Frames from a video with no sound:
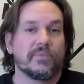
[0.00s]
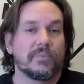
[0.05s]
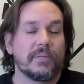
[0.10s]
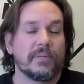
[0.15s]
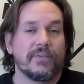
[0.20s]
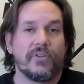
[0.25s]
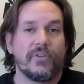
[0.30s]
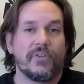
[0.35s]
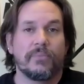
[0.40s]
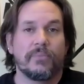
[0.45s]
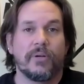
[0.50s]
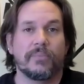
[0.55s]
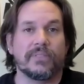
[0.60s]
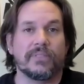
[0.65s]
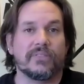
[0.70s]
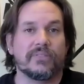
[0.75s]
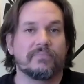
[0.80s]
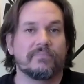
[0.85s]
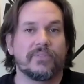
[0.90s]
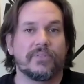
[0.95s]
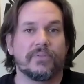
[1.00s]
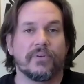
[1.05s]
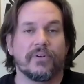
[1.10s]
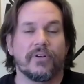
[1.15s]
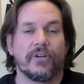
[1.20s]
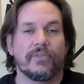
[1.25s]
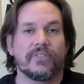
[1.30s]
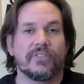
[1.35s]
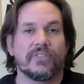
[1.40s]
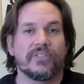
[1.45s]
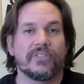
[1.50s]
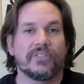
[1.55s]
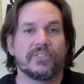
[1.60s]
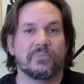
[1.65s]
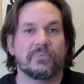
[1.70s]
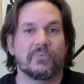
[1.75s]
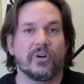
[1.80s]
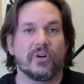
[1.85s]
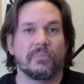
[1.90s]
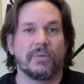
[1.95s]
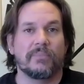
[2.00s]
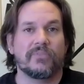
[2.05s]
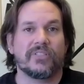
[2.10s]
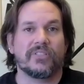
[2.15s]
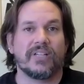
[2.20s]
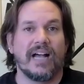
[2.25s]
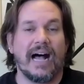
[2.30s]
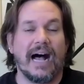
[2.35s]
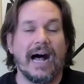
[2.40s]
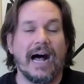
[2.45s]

Spend a few moments, do our nervous system warm-ups.